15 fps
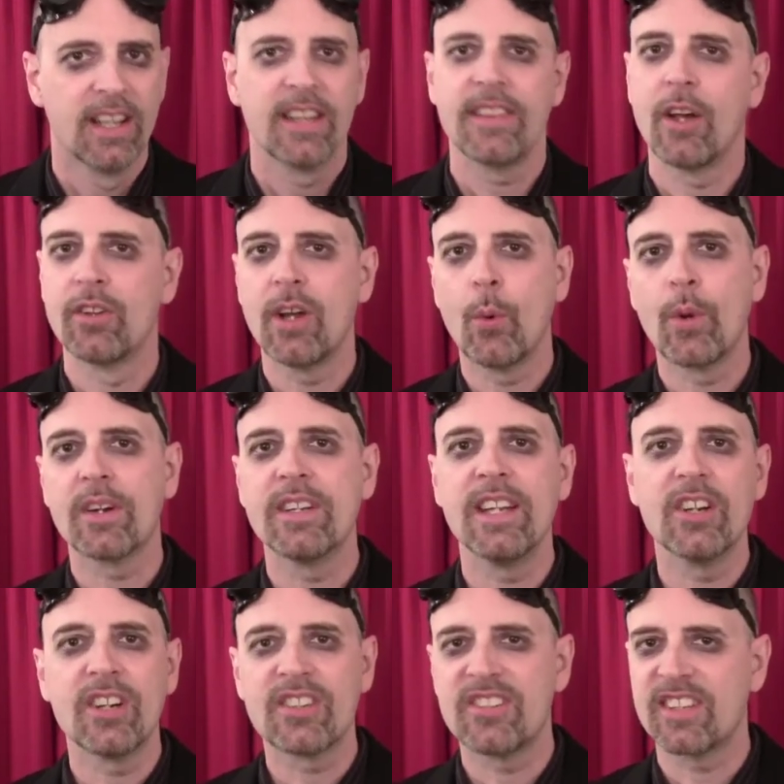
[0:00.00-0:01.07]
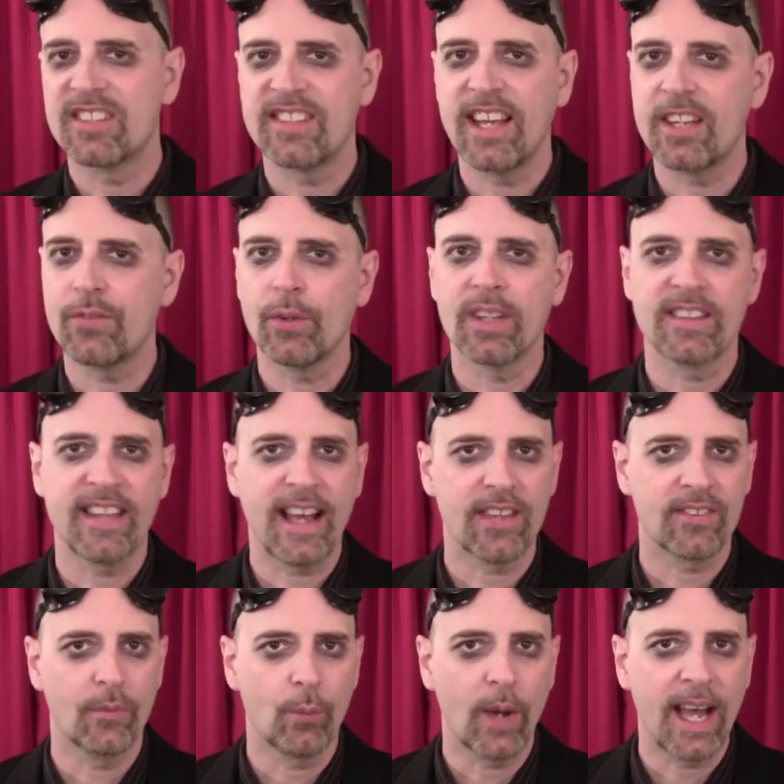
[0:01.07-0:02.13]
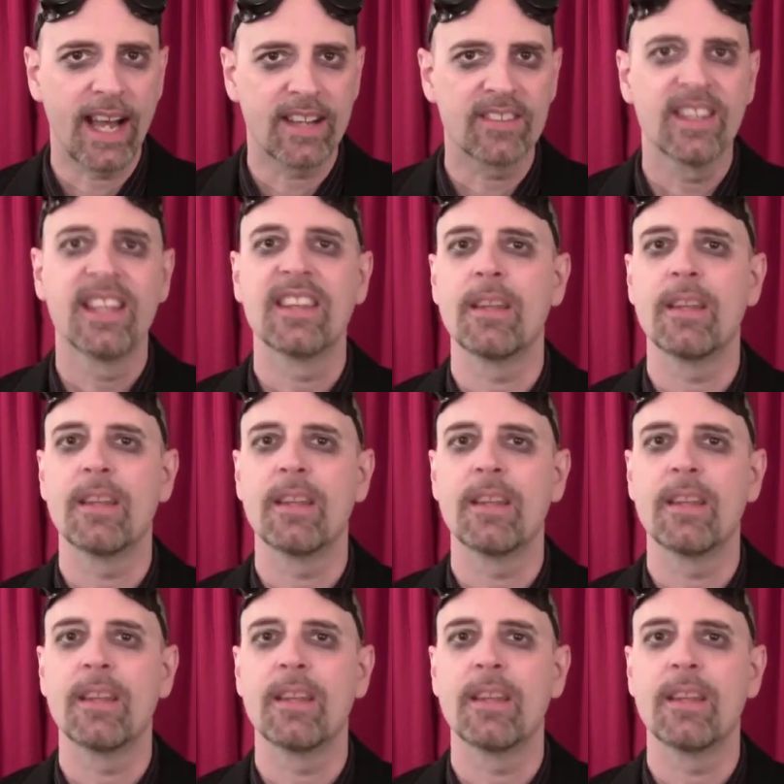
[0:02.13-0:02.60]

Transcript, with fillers: Though nowhere near as successful as House of Wax,